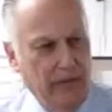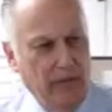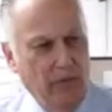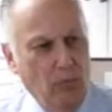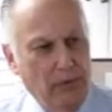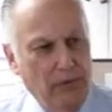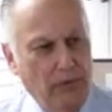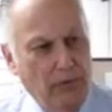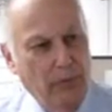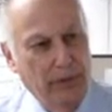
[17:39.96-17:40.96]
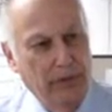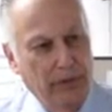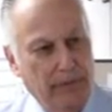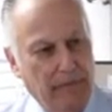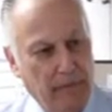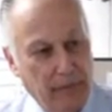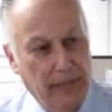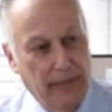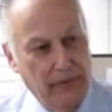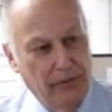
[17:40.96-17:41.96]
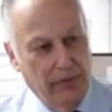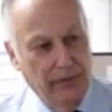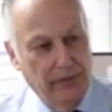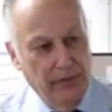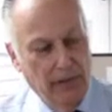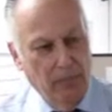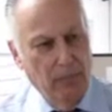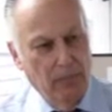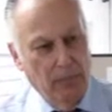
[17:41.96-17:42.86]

And Union Adjustment Company does it the right